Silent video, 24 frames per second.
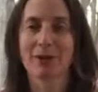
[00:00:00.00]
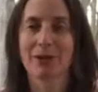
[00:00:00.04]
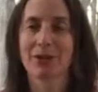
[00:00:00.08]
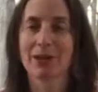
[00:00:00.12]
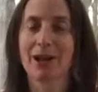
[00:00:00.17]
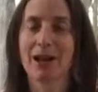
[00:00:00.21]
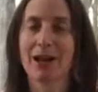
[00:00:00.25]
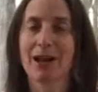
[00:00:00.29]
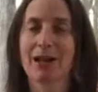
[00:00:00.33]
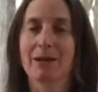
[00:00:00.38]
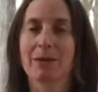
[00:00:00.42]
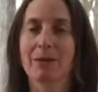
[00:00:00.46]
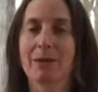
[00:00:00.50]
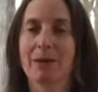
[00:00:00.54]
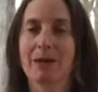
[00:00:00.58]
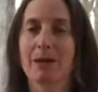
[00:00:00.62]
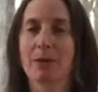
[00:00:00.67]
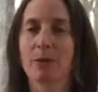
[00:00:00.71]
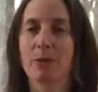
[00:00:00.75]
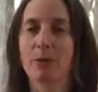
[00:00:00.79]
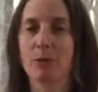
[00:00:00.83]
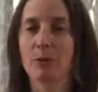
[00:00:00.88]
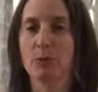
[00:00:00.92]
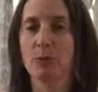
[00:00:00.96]
time, it
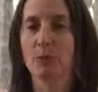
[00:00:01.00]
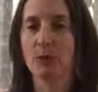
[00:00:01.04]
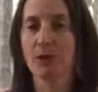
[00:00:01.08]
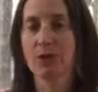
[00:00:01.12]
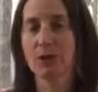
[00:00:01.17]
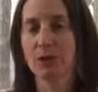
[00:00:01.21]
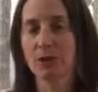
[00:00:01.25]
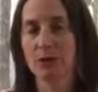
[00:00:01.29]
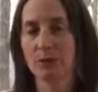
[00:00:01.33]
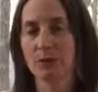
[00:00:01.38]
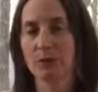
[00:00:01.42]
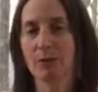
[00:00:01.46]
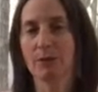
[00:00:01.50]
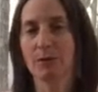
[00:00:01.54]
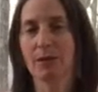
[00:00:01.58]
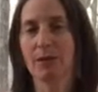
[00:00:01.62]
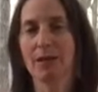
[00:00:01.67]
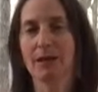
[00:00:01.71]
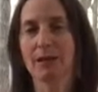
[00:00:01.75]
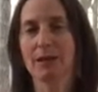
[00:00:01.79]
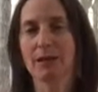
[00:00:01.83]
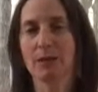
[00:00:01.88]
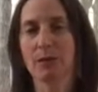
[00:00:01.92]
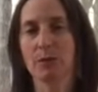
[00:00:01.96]
will bring you to a
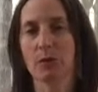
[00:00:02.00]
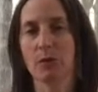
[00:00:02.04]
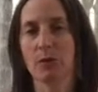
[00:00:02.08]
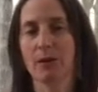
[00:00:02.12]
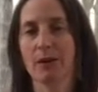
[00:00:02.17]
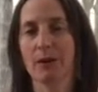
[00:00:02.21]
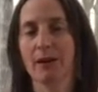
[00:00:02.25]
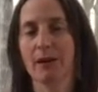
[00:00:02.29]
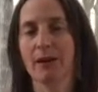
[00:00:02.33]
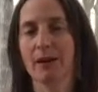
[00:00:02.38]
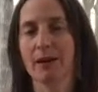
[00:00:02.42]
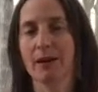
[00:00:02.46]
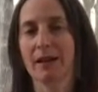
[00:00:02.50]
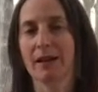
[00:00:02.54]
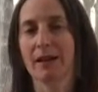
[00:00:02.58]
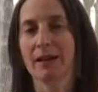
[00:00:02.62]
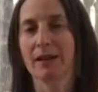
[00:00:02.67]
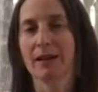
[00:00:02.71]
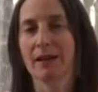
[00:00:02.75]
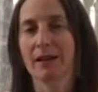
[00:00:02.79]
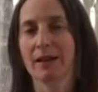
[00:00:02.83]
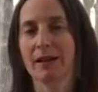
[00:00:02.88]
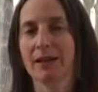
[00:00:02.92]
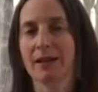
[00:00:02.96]
place where
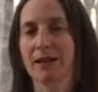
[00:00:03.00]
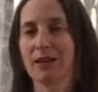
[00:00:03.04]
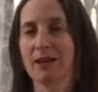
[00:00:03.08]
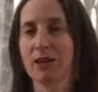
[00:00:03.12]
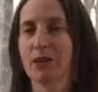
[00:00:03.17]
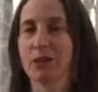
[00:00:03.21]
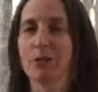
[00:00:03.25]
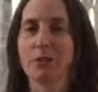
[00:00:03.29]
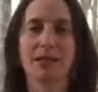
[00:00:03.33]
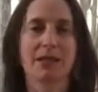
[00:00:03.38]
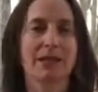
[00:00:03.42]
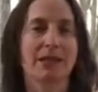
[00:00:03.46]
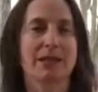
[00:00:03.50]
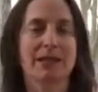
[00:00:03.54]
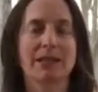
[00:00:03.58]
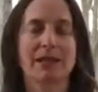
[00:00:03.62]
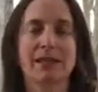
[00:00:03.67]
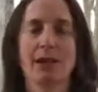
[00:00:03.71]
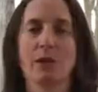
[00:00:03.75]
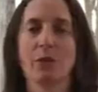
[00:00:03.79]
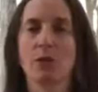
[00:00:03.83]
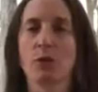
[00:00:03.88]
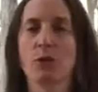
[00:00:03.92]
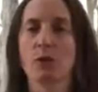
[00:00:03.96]
you see
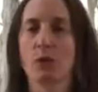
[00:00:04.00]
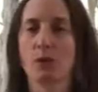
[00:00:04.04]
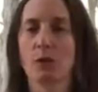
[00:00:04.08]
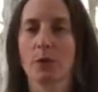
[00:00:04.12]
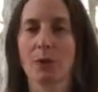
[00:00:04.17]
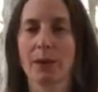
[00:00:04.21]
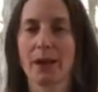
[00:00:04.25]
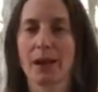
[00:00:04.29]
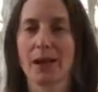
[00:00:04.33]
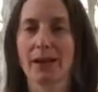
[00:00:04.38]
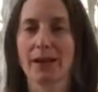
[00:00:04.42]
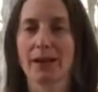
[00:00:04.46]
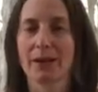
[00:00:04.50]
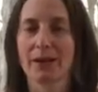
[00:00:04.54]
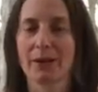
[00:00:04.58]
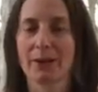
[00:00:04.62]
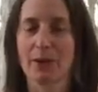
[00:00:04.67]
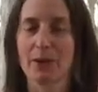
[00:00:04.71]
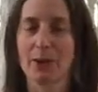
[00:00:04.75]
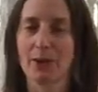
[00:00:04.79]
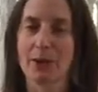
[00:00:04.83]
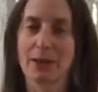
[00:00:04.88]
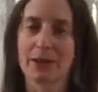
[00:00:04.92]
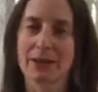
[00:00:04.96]
some doorway,
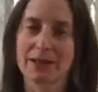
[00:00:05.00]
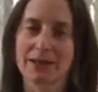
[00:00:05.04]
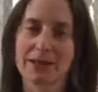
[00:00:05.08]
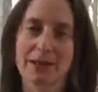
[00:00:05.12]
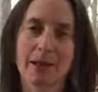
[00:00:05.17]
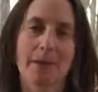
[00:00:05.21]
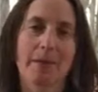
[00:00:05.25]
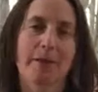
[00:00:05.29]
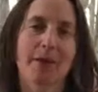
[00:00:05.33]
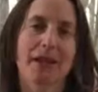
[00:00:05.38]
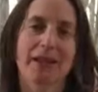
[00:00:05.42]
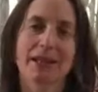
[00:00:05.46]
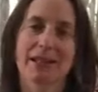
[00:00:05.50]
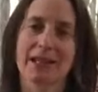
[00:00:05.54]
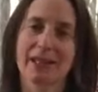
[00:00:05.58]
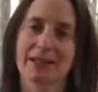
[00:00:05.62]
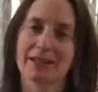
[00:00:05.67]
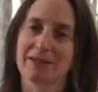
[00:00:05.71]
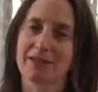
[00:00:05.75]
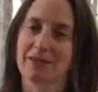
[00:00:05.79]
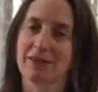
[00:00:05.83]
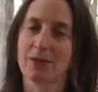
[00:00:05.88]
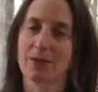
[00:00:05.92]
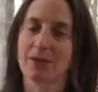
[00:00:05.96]
where something
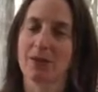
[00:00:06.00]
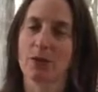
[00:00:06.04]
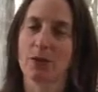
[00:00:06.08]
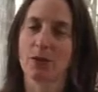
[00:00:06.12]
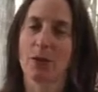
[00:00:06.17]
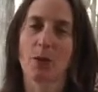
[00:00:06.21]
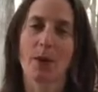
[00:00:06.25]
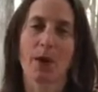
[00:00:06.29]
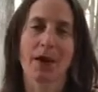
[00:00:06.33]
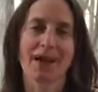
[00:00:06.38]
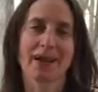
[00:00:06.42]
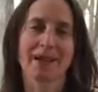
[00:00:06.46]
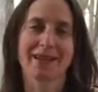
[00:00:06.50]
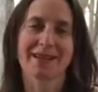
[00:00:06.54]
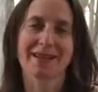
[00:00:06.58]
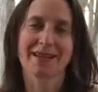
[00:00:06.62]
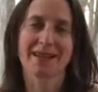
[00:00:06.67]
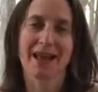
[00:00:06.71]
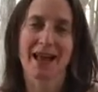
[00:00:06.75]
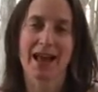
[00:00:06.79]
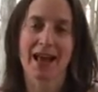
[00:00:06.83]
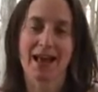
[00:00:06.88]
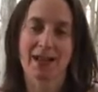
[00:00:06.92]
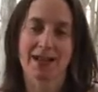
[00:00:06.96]
doesn't feel quite
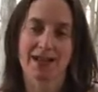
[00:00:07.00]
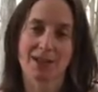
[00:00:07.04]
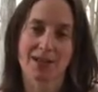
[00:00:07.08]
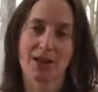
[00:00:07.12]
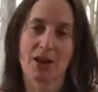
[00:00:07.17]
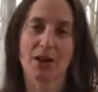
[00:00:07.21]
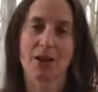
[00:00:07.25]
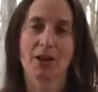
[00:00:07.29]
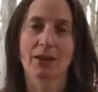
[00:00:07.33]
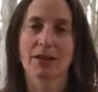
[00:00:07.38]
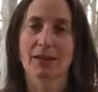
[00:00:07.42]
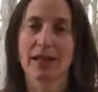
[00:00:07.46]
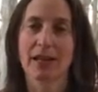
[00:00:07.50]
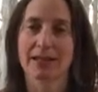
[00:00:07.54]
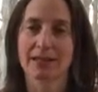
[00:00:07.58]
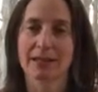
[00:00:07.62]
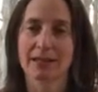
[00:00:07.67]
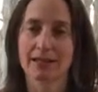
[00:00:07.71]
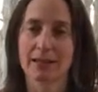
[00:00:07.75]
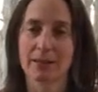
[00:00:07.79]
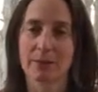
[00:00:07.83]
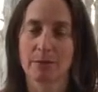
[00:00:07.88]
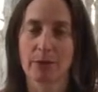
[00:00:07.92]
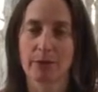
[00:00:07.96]
as solid as it
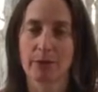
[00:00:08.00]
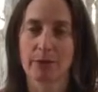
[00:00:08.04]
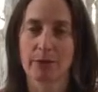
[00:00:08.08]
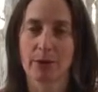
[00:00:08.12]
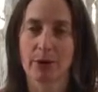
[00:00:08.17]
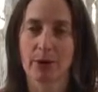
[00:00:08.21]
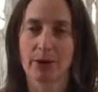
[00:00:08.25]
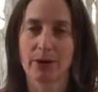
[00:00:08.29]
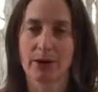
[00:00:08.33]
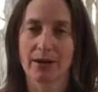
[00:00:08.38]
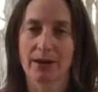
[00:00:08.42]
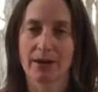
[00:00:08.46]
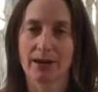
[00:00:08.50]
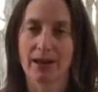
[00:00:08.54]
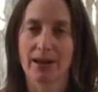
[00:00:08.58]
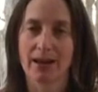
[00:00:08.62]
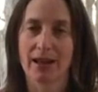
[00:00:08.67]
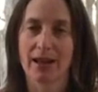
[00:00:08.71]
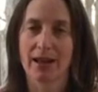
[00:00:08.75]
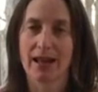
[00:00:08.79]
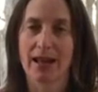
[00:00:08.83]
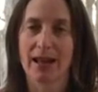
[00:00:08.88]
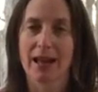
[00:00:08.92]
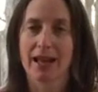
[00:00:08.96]
did before.
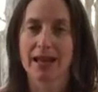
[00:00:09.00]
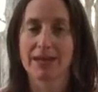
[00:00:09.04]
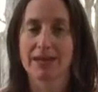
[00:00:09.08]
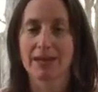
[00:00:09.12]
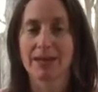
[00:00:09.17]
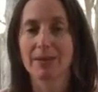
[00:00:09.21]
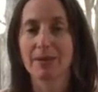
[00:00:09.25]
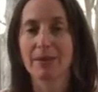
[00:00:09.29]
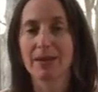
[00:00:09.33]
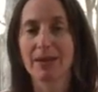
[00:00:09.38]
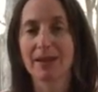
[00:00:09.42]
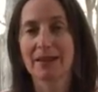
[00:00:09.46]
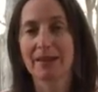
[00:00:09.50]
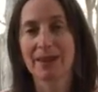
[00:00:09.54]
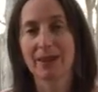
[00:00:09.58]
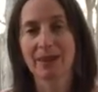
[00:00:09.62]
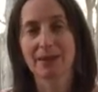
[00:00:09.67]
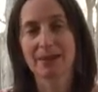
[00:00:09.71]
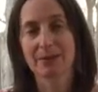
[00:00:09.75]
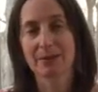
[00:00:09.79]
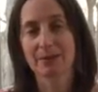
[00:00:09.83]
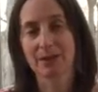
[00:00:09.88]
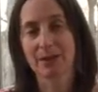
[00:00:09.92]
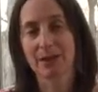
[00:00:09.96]
And to me,
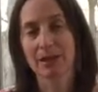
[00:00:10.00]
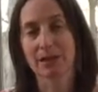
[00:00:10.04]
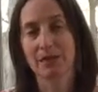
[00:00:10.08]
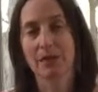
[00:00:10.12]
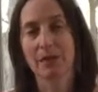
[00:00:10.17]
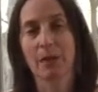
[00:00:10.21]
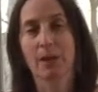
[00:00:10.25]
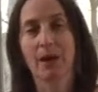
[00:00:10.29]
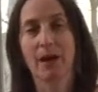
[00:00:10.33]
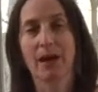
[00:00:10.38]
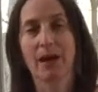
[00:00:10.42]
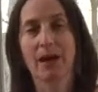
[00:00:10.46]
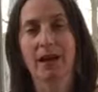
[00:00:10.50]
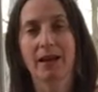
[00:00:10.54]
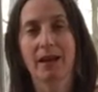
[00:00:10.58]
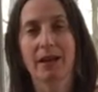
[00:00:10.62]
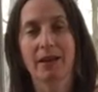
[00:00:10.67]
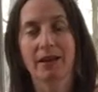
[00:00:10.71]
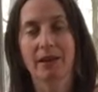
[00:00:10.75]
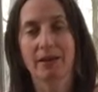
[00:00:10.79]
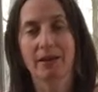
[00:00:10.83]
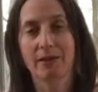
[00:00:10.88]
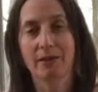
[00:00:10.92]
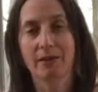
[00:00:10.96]
that's really the
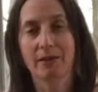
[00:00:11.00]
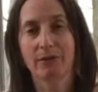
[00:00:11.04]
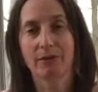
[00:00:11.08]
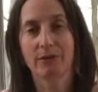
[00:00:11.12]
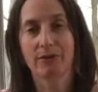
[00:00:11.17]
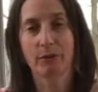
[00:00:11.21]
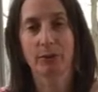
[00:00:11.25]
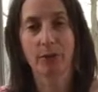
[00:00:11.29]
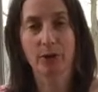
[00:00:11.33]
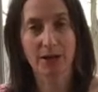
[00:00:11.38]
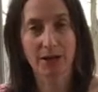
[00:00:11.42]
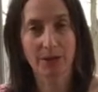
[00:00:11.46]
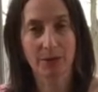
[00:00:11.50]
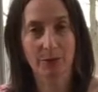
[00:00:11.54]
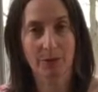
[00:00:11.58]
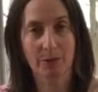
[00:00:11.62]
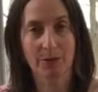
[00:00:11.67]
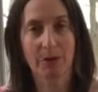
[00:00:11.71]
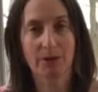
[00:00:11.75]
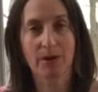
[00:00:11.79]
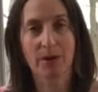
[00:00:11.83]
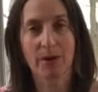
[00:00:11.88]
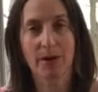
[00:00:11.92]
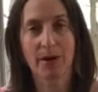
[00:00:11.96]
way of working
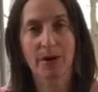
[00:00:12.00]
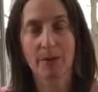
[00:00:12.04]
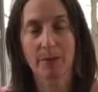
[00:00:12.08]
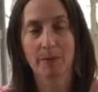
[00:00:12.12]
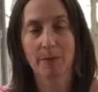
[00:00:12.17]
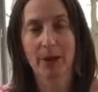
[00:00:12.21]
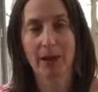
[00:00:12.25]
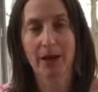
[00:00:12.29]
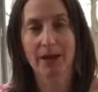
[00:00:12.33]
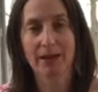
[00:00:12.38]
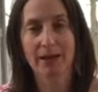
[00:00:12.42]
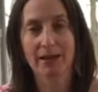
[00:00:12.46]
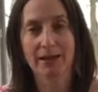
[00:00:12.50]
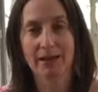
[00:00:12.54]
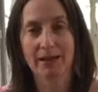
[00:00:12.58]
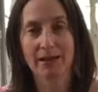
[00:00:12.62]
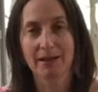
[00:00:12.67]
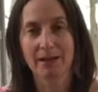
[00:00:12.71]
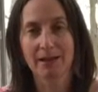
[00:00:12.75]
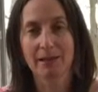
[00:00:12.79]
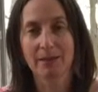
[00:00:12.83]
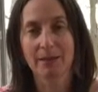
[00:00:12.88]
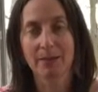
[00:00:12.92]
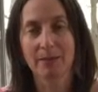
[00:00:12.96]
with chronic pain,
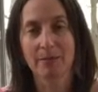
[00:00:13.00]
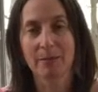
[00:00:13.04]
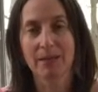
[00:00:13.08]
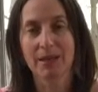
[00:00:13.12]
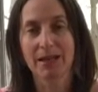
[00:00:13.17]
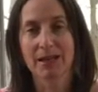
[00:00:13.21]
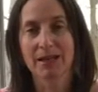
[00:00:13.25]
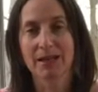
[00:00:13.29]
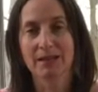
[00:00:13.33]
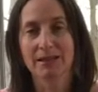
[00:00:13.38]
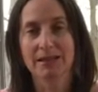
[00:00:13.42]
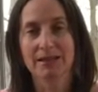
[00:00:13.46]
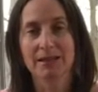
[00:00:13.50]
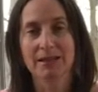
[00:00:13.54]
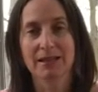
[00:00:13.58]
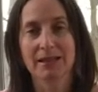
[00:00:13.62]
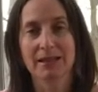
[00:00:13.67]
because